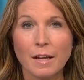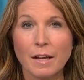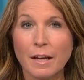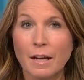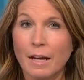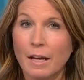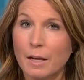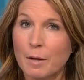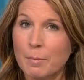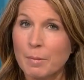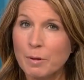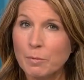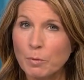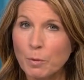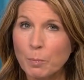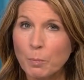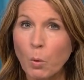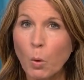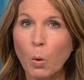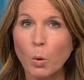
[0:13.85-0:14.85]
and amid
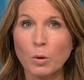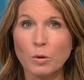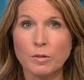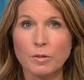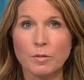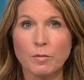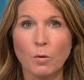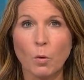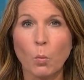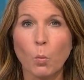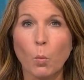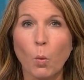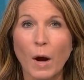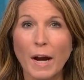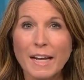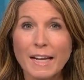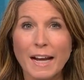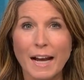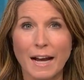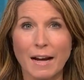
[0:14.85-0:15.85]
reports of a
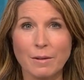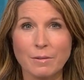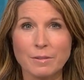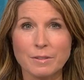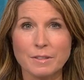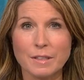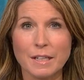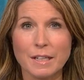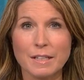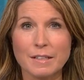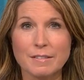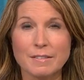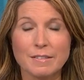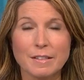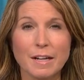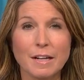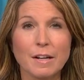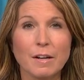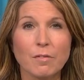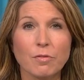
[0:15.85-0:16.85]
White House in a
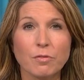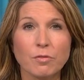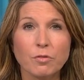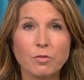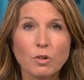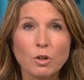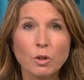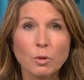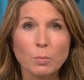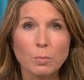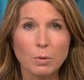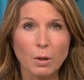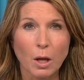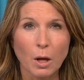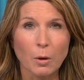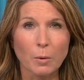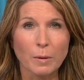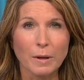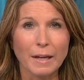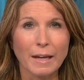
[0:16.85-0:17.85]
state of
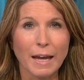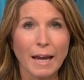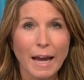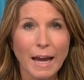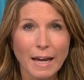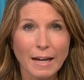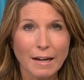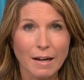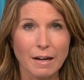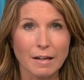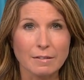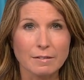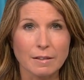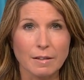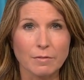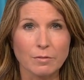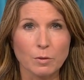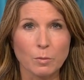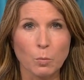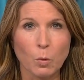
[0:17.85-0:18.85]
full-blown chaos
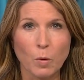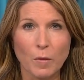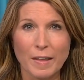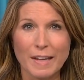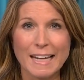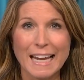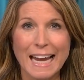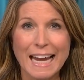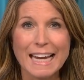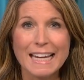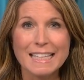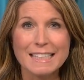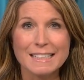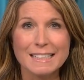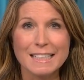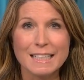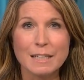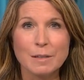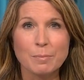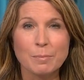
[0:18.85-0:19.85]
after more than
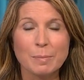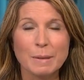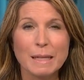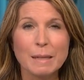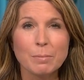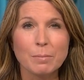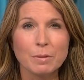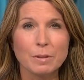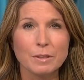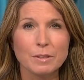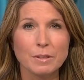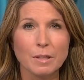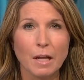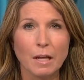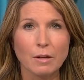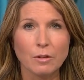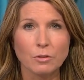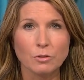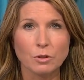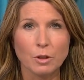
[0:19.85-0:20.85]
18 people in
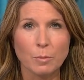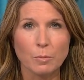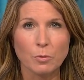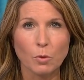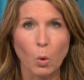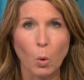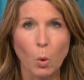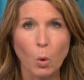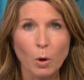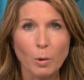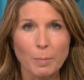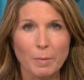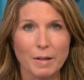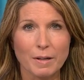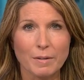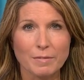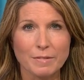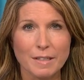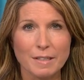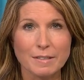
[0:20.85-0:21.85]
Donald Trump's
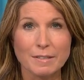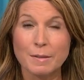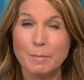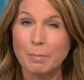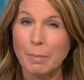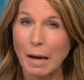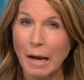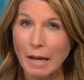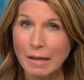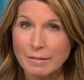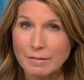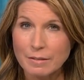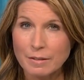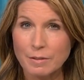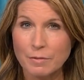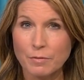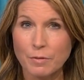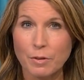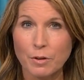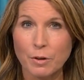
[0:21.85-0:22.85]
orbit have tested
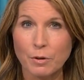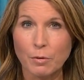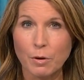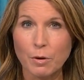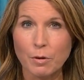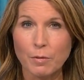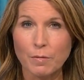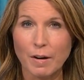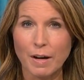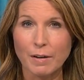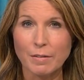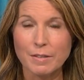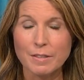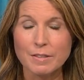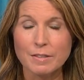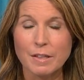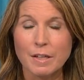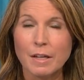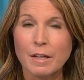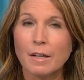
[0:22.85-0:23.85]
positive for the
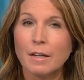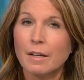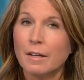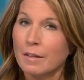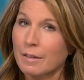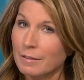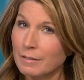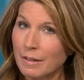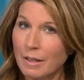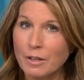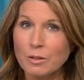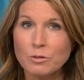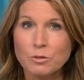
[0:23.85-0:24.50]
coronavirus, Donald